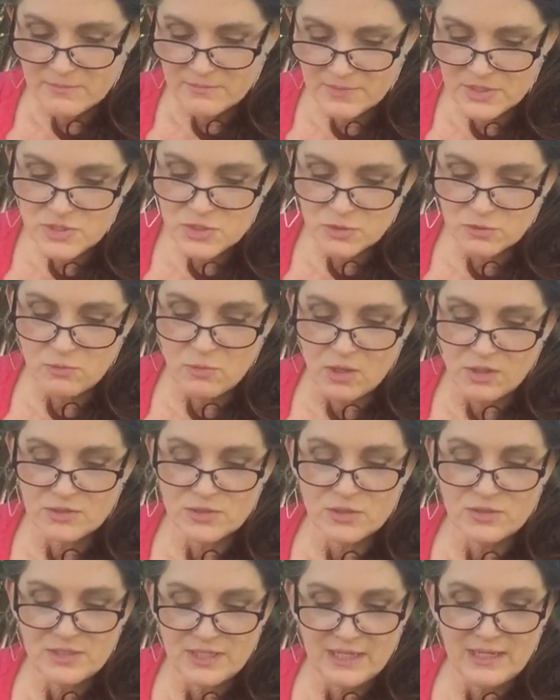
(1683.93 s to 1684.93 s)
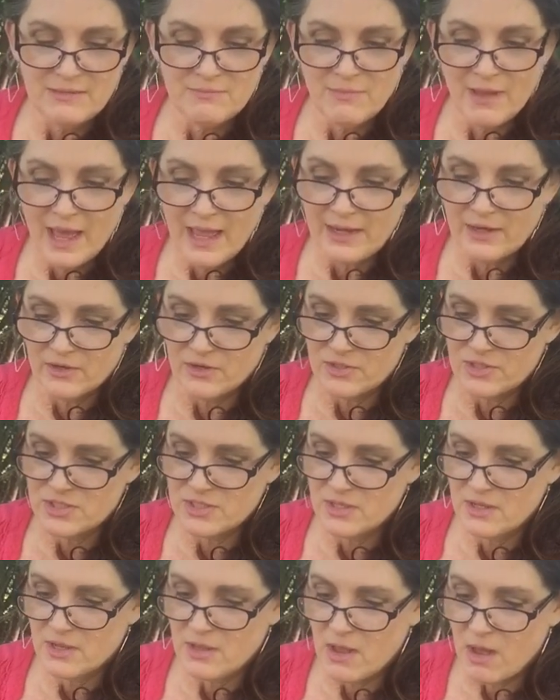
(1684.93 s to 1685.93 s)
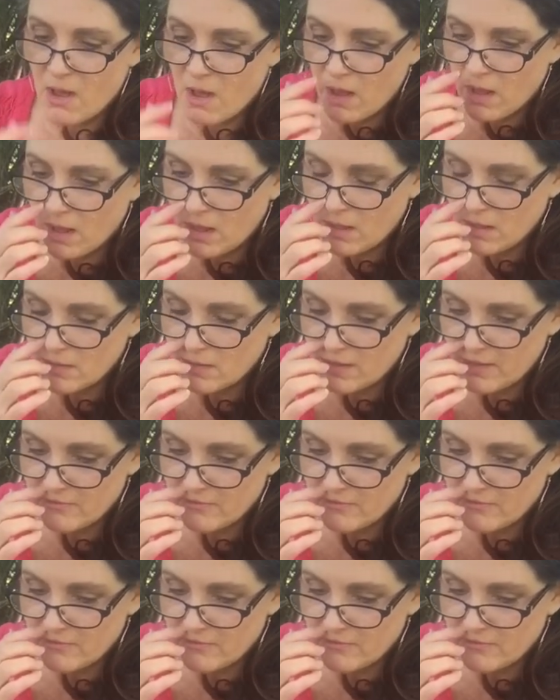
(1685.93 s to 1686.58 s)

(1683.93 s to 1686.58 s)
Mr. Walter Dean Myers. All